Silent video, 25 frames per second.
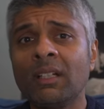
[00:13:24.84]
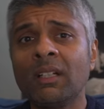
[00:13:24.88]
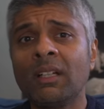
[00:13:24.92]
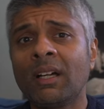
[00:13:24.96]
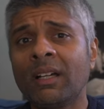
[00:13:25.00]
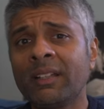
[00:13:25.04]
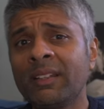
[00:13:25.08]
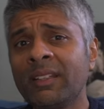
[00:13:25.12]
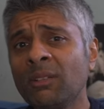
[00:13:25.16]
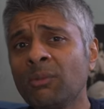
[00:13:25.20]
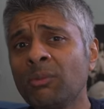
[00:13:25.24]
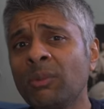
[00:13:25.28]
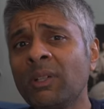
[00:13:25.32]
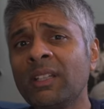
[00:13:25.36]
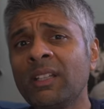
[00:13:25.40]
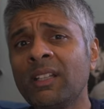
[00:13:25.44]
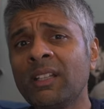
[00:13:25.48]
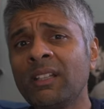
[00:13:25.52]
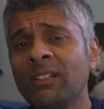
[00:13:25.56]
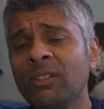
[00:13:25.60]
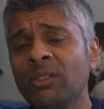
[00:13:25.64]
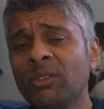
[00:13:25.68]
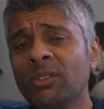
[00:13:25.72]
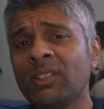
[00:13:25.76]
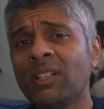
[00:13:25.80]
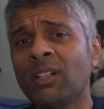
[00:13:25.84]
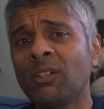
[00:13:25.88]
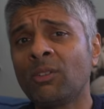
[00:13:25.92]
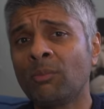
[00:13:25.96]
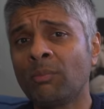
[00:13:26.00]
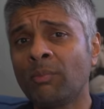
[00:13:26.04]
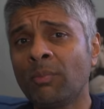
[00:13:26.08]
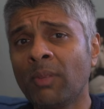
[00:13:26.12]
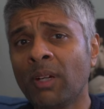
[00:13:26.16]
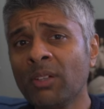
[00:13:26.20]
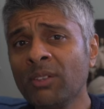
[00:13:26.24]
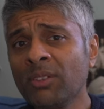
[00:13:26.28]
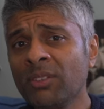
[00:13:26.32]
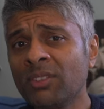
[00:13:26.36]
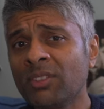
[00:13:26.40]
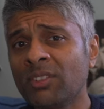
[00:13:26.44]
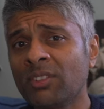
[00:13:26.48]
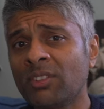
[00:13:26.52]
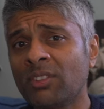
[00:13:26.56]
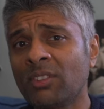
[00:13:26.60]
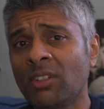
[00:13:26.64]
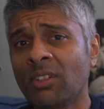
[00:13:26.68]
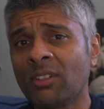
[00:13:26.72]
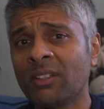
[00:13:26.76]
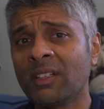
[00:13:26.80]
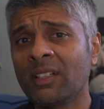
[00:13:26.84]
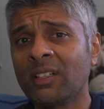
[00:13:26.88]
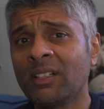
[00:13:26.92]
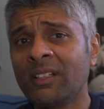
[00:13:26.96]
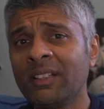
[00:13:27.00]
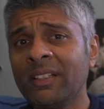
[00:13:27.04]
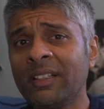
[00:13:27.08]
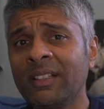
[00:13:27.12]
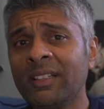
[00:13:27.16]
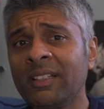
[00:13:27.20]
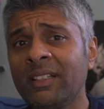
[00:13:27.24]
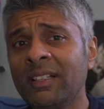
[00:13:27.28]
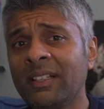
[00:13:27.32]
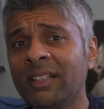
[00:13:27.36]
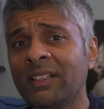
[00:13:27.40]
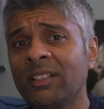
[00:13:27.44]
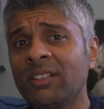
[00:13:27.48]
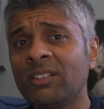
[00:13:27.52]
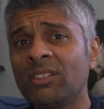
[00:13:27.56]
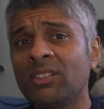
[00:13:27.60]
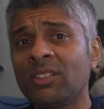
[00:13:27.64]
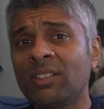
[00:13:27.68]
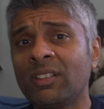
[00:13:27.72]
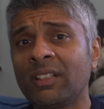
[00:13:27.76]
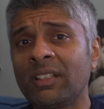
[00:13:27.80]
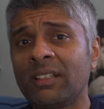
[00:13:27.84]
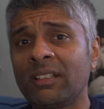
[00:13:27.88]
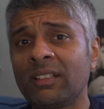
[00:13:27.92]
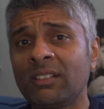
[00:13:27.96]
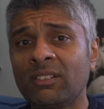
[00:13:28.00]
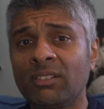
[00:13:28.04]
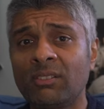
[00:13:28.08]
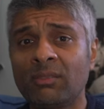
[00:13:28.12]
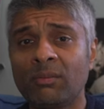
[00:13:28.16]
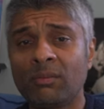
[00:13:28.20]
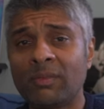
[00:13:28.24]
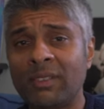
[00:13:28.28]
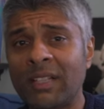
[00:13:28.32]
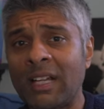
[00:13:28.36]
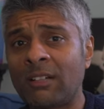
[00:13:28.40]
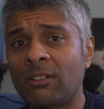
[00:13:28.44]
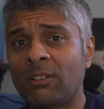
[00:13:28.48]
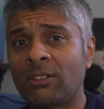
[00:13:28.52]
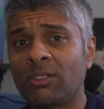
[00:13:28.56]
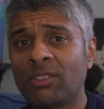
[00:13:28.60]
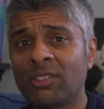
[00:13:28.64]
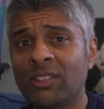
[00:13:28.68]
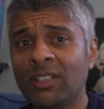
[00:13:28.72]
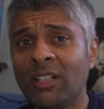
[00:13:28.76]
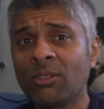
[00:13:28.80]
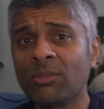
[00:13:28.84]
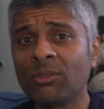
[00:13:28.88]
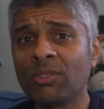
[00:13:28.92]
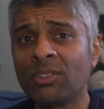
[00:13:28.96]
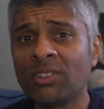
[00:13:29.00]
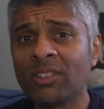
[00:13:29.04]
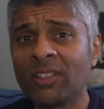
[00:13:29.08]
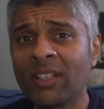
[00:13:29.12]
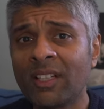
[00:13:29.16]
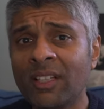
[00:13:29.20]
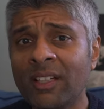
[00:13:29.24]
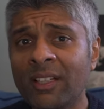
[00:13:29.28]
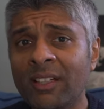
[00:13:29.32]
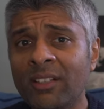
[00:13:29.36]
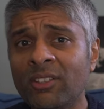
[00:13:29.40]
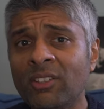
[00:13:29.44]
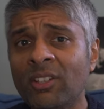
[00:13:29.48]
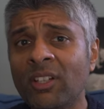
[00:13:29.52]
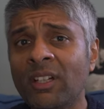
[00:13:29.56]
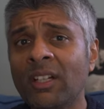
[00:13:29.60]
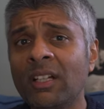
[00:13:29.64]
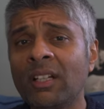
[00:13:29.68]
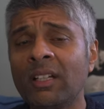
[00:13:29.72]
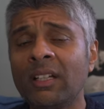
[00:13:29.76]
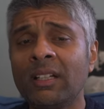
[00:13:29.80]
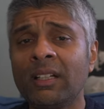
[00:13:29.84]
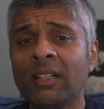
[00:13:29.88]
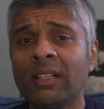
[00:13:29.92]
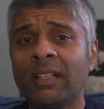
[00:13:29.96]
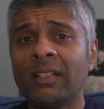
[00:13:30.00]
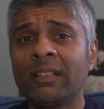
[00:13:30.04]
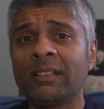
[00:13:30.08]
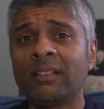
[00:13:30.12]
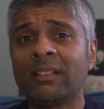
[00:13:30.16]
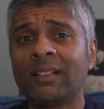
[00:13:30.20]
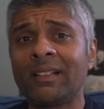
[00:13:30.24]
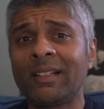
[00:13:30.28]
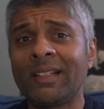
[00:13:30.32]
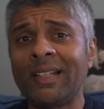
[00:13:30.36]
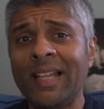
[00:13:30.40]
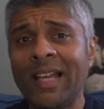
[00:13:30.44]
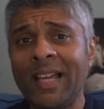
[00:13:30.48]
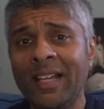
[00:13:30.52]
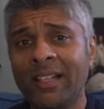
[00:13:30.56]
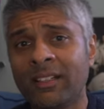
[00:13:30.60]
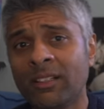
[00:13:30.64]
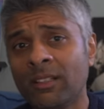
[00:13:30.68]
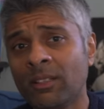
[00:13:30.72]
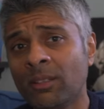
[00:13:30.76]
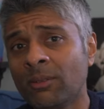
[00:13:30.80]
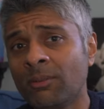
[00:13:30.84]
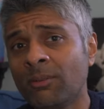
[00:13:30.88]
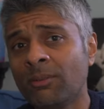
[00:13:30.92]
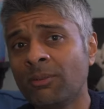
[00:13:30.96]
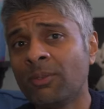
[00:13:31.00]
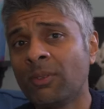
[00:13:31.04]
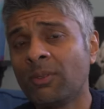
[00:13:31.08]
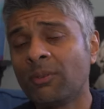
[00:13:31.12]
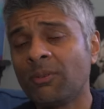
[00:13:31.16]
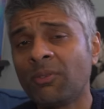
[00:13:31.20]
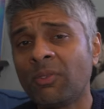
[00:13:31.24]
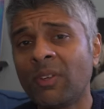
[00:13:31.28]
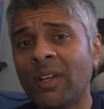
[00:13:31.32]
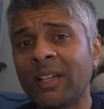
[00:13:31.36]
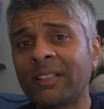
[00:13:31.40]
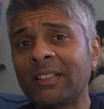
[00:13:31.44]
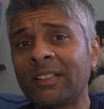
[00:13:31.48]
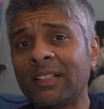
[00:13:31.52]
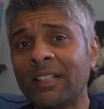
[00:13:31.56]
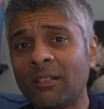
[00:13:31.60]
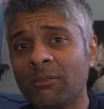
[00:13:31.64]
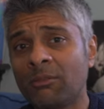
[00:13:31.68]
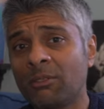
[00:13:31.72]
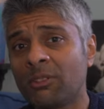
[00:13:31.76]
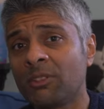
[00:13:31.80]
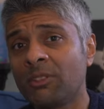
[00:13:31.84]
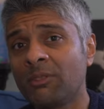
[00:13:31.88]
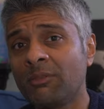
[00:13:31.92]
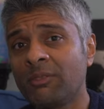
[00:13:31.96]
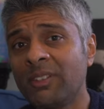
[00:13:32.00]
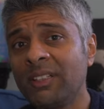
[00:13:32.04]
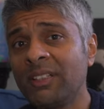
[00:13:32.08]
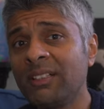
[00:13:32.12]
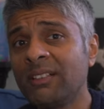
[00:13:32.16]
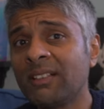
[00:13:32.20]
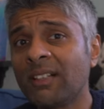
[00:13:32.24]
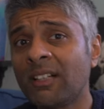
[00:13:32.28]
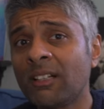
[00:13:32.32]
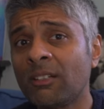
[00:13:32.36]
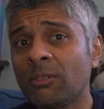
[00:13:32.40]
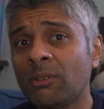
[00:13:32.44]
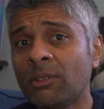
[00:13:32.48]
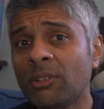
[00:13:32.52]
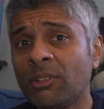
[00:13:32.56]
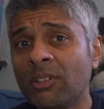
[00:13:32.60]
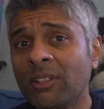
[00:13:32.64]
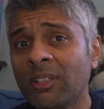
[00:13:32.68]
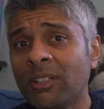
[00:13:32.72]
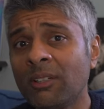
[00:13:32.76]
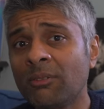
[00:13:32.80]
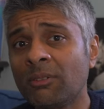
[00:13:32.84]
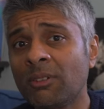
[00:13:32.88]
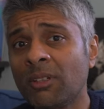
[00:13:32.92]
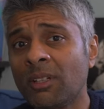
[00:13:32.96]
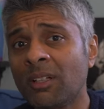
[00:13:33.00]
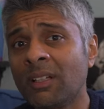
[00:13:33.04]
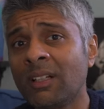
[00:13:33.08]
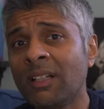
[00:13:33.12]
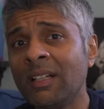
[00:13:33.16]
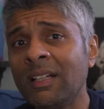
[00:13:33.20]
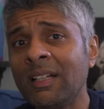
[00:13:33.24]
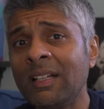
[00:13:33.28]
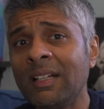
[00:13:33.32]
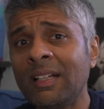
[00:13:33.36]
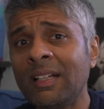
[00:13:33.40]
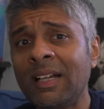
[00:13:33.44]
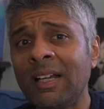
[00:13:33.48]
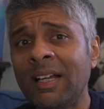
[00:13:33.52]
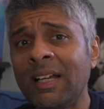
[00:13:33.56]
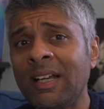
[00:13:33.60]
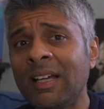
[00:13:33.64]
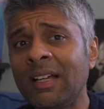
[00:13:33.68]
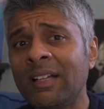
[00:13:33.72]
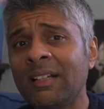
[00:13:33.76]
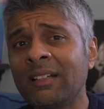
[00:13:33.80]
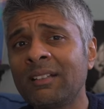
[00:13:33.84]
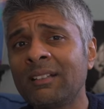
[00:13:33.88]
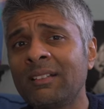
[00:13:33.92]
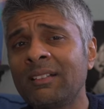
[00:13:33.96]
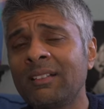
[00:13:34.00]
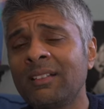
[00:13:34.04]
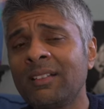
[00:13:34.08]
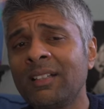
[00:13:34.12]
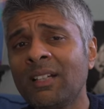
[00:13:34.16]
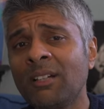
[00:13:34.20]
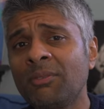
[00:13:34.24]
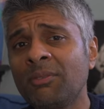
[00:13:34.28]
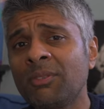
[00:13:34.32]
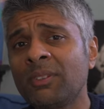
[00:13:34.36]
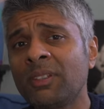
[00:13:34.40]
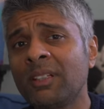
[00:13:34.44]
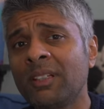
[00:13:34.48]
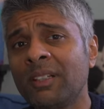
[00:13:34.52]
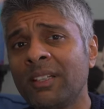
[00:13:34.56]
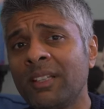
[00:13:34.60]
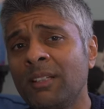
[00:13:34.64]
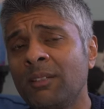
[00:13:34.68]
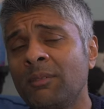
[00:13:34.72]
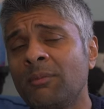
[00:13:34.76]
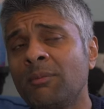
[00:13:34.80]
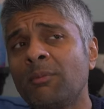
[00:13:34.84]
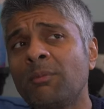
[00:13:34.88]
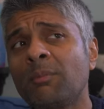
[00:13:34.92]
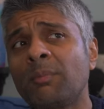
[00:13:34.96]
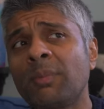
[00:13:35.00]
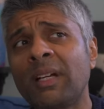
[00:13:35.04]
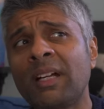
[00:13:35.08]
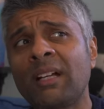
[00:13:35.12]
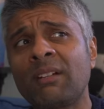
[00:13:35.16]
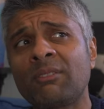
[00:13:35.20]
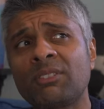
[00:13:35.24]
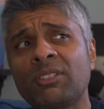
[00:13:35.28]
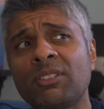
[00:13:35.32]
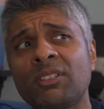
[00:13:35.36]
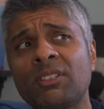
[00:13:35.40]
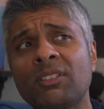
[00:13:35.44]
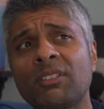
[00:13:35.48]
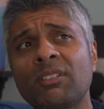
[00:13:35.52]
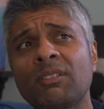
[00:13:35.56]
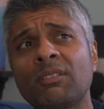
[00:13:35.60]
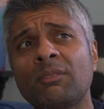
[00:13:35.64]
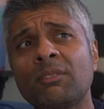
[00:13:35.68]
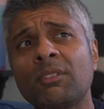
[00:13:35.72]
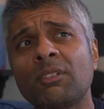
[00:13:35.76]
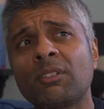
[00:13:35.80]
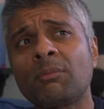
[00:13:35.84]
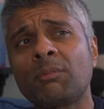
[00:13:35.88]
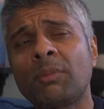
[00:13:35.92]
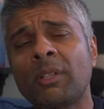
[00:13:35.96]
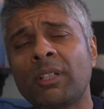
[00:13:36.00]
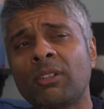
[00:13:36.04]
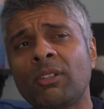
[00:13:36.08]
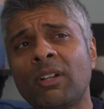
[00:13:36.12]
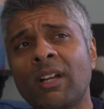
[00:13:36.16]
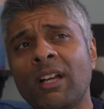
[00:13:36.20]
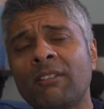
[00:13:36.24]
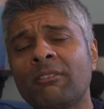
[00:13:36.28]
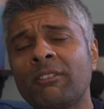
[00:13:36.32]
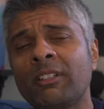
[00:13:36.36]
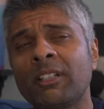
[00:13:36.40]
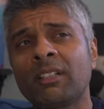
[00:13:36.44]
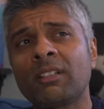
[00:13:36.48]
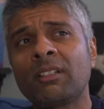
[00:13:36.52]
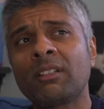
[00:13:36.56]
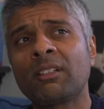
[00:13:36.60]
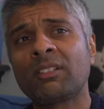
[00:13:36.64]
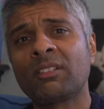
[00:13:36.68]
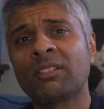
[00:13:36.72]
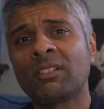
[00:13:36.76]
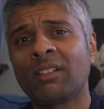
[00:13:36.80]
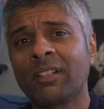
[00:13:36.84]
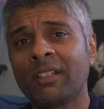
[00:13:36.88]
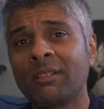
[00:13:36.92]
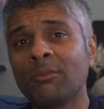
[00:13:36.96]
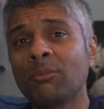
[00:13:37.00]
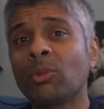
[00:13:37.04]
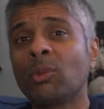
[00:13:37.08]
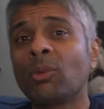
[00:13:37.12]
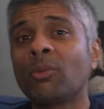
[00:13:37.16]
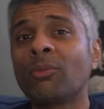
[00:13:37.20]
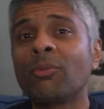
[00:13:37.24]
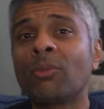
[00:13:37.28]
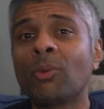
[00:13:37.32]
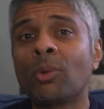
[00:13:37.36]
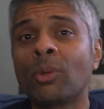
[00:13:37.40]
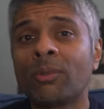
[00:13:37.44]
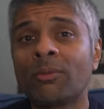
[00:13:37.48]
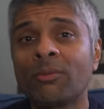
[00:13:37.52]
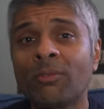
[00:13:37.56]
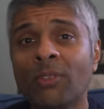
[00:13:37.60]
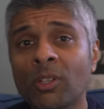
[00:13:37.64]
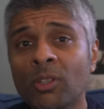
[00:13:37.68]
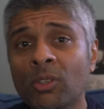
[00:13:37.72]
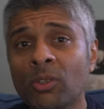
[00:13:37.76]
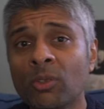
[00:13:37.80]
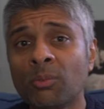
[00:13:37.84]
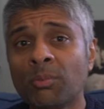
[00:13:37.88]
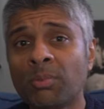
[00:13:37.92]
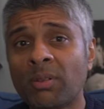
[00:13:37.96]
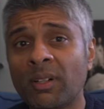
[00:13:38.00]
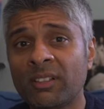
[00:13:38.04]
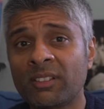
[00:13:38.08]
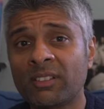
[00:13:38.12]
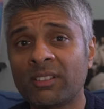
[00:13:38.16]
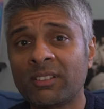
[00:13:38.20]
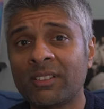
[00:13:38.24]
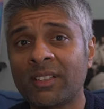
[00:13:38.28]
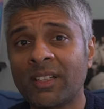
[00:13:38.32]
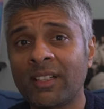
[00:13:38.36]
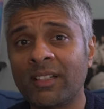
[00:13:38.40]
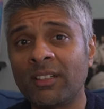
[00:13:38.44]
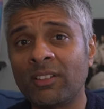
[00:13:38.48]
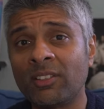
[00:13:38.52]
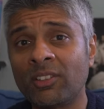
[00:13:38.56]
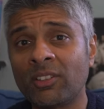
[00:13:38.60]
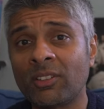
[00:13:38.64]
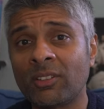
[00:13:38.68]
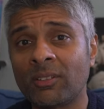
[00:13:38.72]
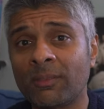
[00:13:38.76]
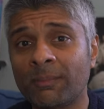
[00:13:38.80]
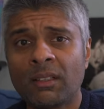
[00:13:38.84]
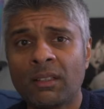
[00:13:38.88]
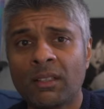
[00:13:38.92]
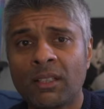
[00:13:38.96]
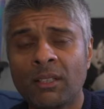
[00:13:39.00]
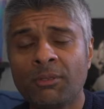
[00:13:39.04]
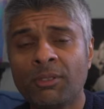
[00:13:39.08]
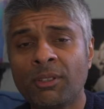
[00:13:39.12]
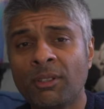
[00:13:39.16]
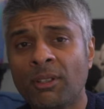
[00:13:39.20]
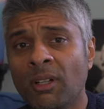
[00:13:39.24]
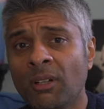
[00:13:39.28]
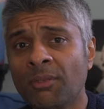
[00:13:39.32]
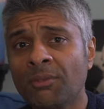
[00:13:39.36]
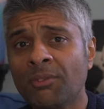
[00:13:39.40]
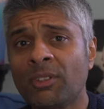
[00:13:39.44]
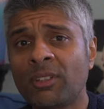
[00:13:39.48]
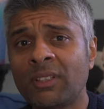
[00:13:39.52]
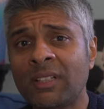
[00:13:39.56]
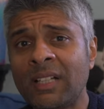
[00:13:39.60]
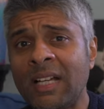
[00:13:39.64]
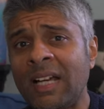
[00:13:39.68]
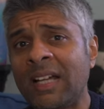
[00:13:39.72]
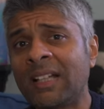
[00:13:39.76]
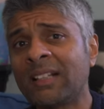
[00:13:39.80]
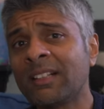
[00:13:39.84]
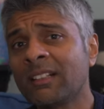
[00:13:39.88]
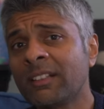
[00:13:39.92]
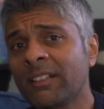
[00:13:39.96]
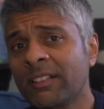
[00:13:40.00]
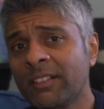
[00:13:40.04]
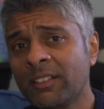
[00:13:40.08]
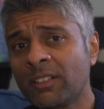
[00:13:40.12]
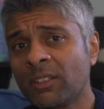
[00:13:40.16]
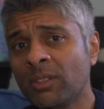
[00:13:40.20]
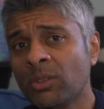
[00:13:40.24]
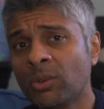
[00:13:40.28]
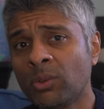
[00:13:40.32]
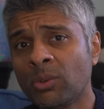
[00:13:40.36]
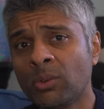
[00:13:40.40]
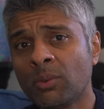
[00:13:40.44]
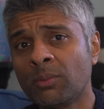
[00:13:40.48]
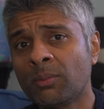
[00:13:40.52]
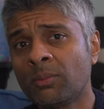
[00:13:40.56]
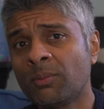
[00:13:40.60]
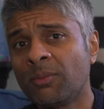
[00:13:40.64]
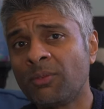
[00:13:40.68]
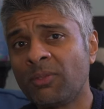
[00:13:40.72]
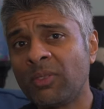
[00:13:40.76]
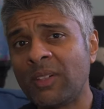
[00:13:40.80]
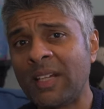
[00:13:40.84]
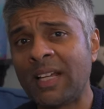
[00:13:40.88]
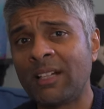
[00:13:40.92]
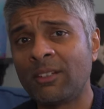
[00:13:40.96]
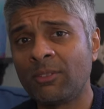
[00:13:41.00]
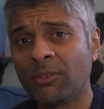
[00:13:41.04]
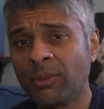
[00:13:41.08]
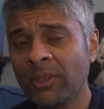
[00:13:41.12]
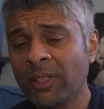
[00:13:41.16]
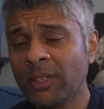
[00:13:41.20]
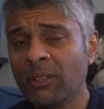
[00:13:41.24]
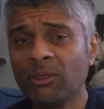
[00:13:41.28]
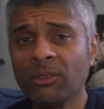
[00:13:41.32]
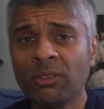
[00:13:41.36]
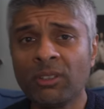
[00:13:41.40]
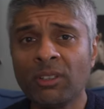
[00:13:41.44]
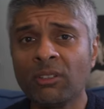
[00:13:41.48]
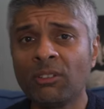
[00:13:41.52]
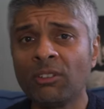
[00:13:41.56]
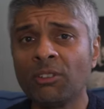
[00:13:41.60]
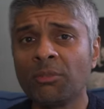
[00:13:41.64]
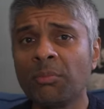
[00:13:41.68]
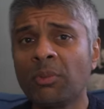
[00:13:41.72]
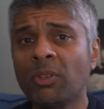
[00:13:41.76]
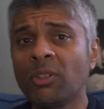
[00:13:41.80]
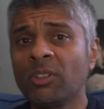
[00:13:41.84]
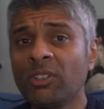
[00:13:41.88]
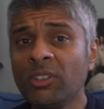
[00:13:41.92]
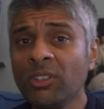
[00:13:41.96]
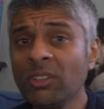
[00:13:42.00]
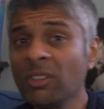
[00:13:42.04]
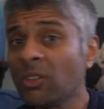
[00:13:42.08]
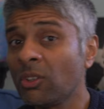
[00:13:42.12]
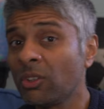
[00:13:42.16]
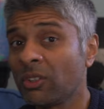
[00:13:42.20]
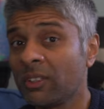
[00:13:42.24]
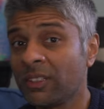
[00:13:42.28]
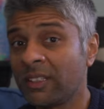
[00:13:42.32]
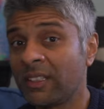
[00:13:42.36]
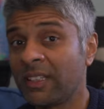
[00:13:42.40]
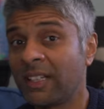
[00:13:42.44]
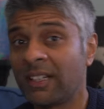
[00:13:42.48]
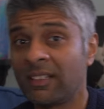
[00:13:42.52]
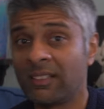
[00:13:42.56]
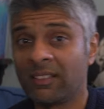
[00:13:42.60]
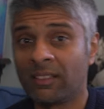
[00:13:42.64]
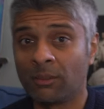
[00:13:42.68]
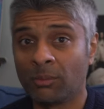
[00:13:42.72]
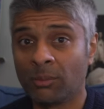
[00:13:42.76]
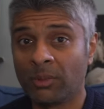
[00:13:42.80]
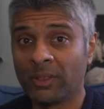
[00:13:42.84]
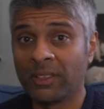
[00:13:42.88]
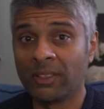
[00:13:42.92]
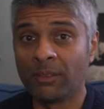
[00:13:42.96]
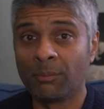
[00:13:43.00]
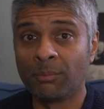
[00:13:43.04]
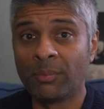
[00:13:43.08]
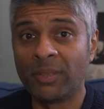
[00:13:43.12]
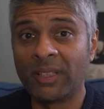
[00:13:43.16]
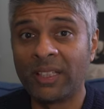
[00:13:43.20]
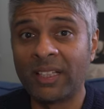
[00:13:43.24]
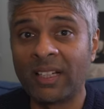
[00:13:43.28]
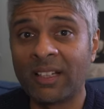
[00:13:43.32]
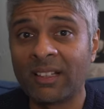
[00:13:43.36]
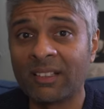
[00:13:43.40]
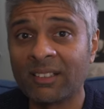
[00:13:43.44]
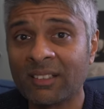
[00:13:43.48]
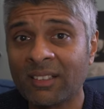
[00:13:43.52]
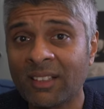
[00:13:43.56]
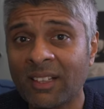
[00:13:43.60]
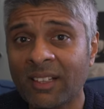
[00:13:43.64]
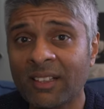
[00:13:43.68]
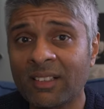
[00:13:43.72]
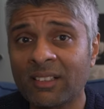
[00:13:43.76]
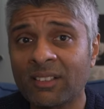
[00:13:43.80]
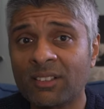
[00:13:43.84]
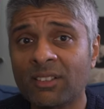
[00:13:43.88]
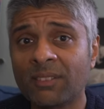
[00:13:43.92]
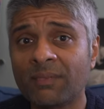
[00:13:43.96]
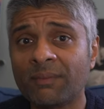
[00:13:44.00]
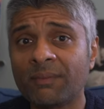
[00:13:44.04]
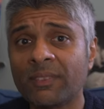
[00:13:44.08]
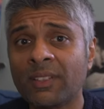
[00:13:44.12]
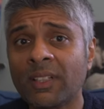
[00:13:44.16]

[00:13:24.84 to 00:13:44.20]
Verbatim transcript: I think where they lose out most sonically is in the narrow soundstage, in the lack of finer levels of detail retrieval, and definitely perhaps by not having a slightly more forward vocal presentation. If you're after an analytical flat frequency response, you're not going to get it with the PX8.